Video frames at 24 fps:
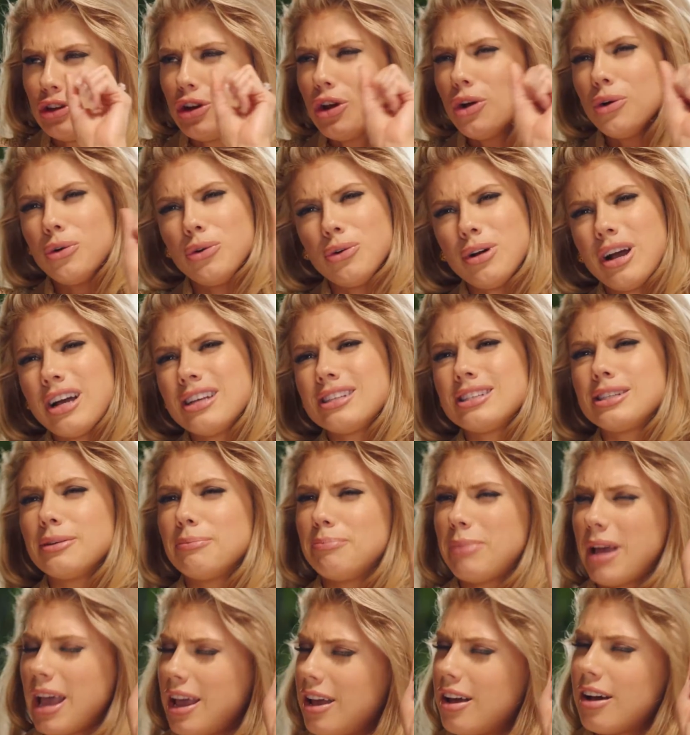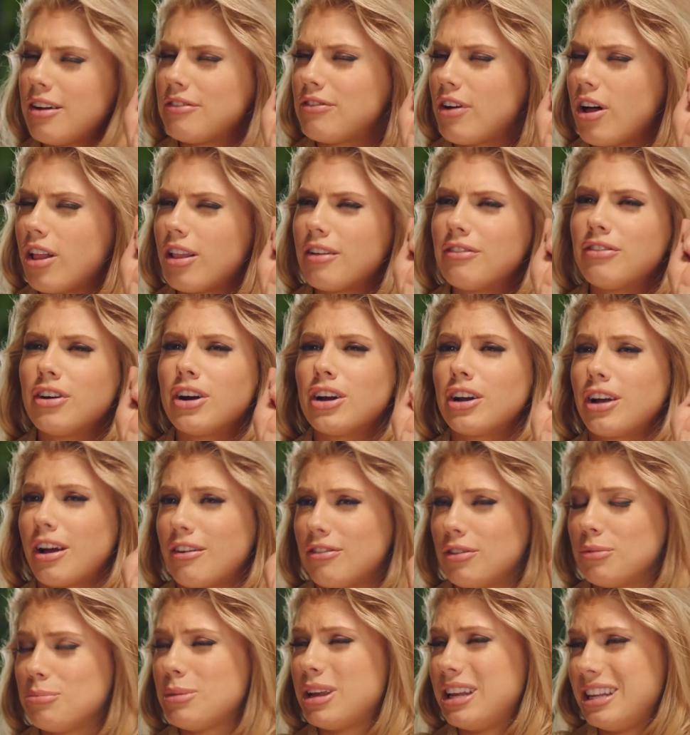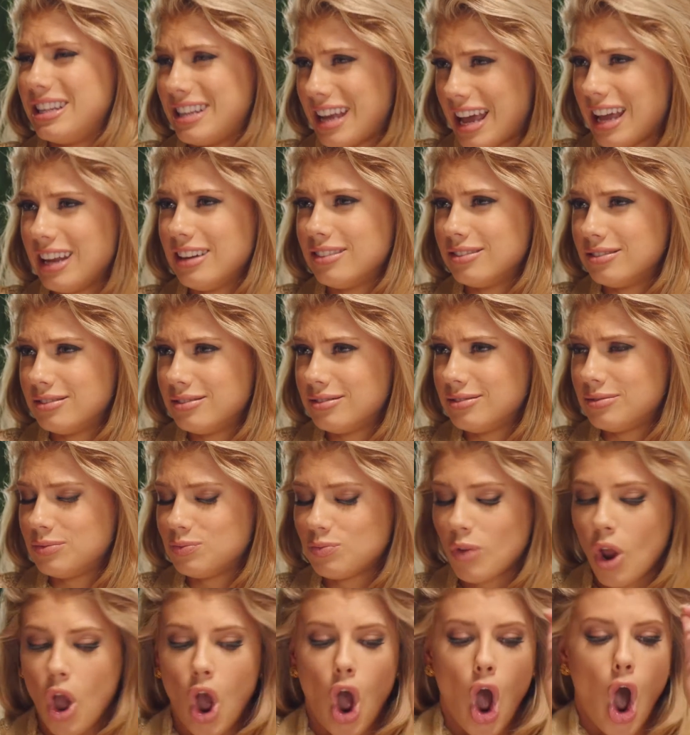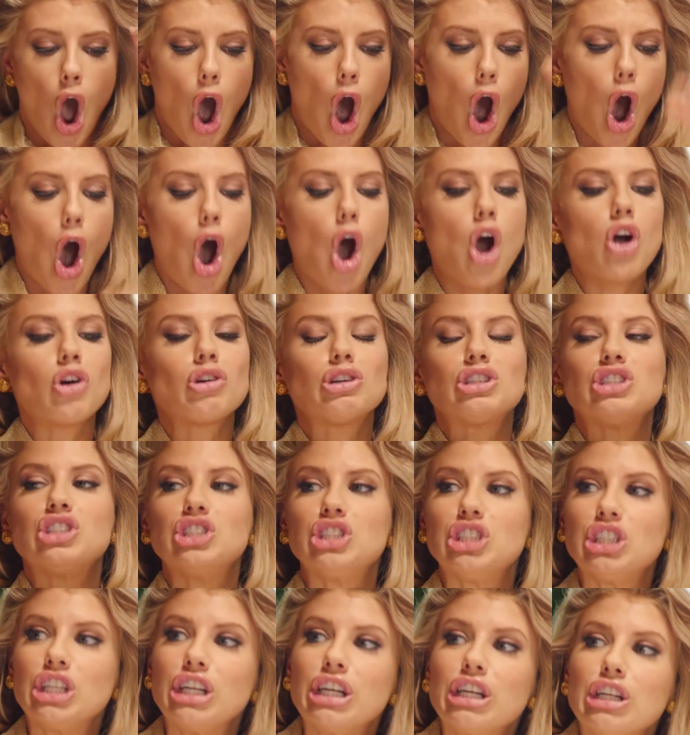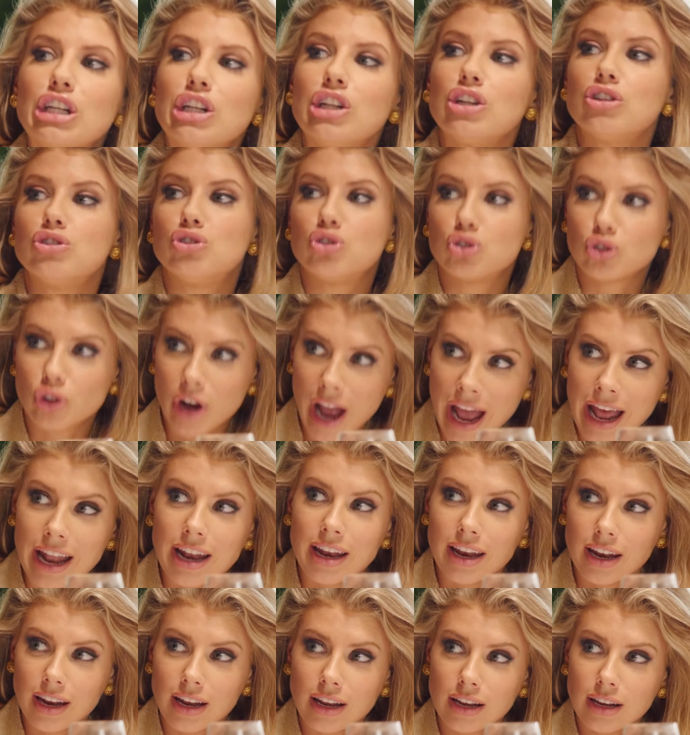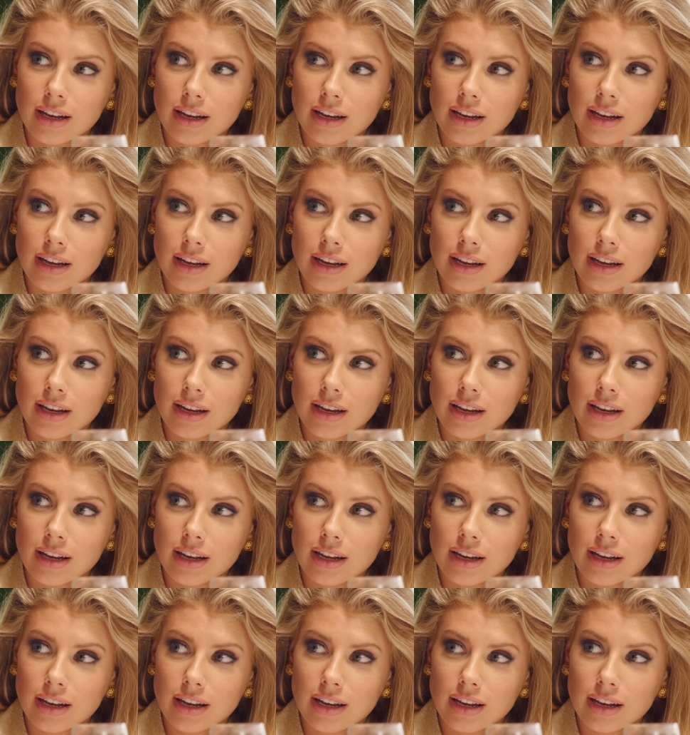Do you know who has to pay off all of our government debt? Our children.